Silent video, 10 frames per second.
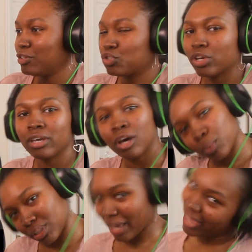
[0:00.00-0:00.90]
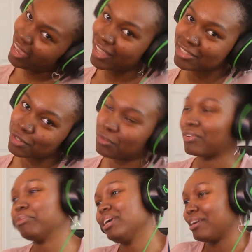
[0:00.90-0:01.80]
It's CHAEYOUNG with the head
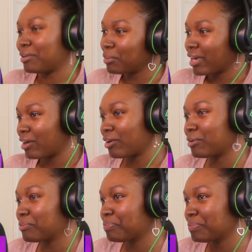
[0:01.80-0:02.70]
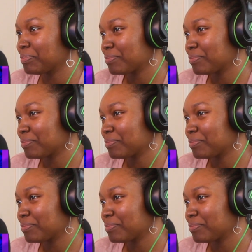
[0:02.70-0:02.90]
tilt for me. Okay, girl.